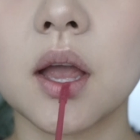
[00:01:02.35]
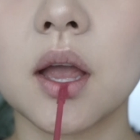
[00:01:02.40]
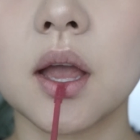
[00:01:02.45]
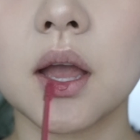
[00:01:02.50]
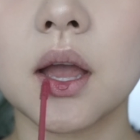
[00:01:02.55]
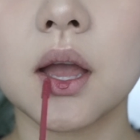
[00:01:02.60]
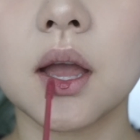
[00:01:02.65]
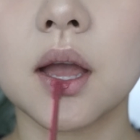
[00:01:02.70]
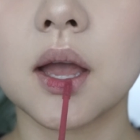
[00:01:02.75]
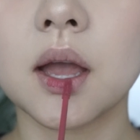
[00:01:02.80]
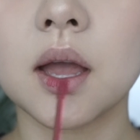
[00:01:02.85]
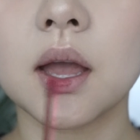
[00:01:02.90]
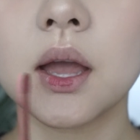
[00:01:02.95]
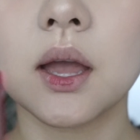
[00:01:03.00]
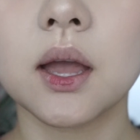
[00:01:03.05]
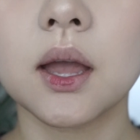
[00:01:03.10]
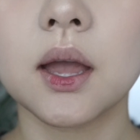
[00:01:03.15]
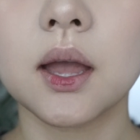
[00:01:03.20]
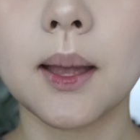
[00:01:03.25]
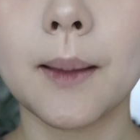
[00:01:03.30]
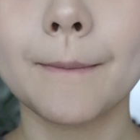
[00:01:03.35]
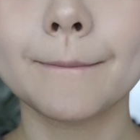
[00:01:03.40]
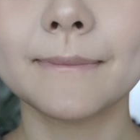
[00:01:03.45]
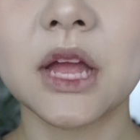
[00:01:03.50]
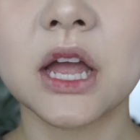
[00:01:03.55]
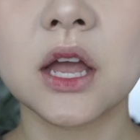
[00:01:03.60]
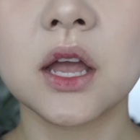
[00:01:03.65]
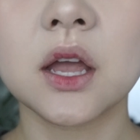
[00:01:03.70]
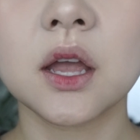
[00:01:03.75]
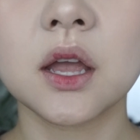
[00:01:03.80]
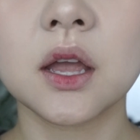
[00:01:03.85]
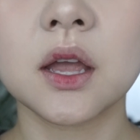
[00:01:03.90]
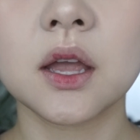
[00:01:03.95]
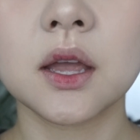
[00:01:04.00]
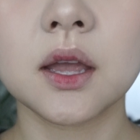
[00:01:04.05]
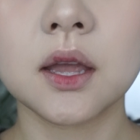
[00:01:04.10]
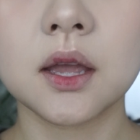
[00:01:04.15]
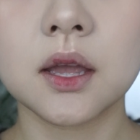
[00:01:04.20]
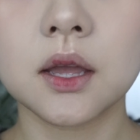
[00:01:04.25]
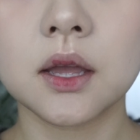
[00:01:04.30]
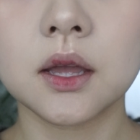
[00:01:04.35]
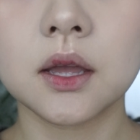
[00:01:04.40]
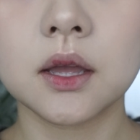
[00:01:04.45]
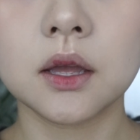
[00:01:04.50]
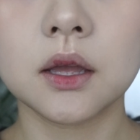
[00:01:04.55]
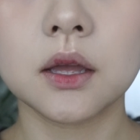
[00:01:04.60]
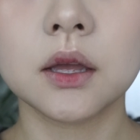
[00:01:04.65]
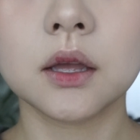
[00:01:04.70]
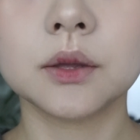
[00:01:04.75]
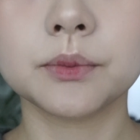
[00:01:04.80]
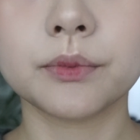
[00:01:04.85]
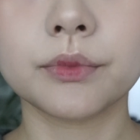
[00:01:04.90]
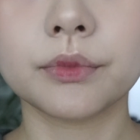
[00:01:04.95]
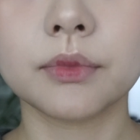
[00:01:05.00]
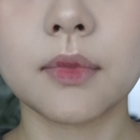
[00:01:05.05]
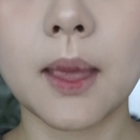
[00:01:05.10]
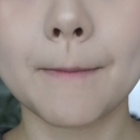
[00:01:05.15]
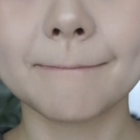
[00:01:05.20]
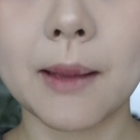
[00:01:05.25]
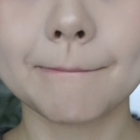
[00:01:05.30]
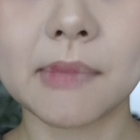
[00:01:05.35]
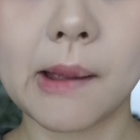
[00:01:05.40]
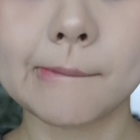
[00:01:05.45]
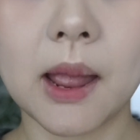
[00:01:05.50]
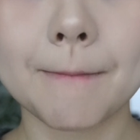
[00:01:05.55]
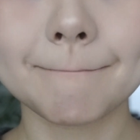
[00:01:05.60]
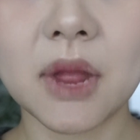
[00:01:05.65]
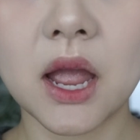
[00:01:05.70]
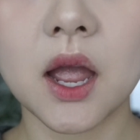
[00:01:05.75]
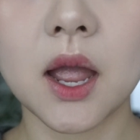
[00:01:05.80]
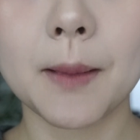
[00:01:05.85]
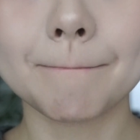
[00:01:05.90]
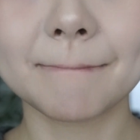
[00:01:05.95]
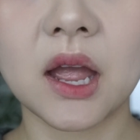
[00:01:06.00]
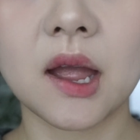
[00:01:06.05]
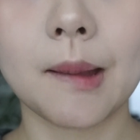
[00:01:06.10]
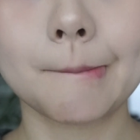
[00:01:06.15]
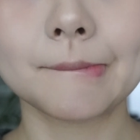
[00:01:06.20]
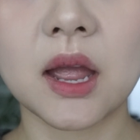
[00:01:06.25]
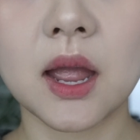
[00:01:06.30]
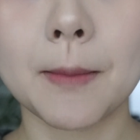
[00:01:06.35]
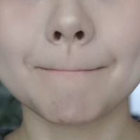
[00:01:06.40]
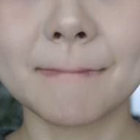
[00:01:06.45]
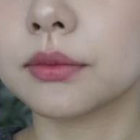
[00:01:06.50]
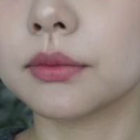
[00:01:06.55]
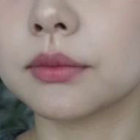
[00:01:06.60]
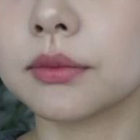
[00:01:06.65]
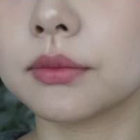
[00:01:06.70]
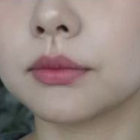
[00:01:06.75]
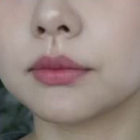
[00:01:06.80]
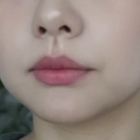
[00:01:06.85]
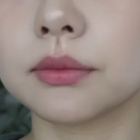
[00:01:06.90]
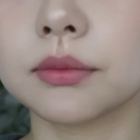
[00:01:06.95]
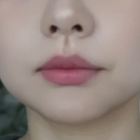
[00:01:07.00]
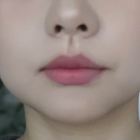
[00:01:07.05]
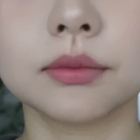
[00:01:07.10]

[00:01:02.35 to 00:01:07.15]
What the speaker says: Nothing is said.